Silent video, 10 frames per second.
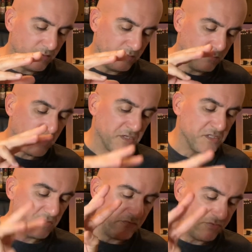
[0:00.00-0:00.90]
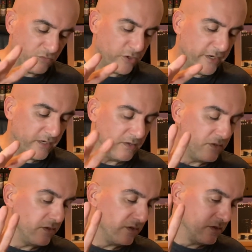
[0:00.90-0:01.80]
boxes of 3,
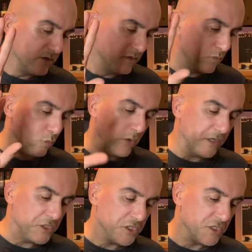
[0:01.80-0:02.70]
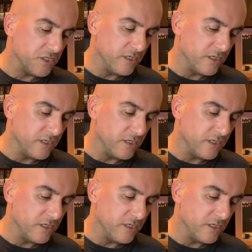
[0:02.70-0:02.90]
which